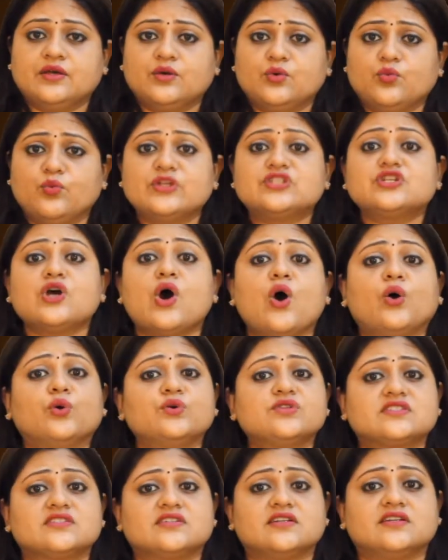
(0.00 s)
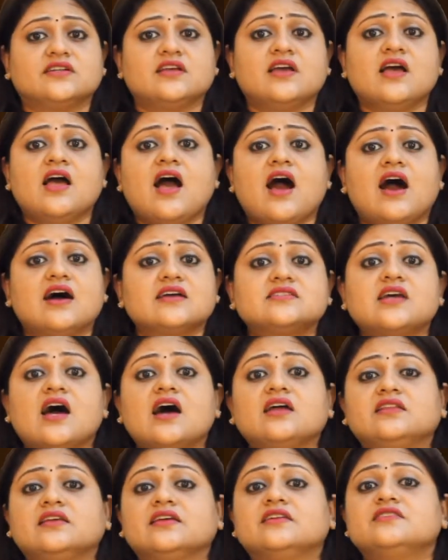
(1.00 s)
which hosted
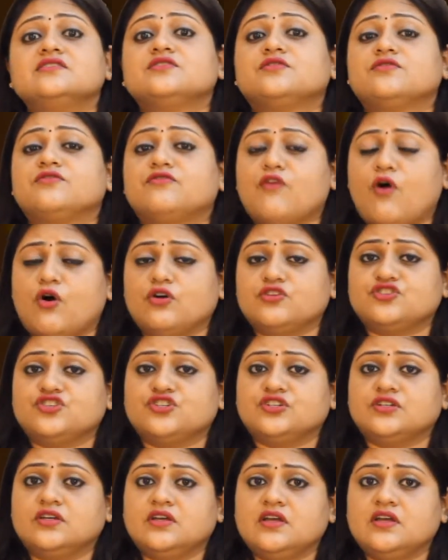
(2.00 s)
Azad Hind Fauj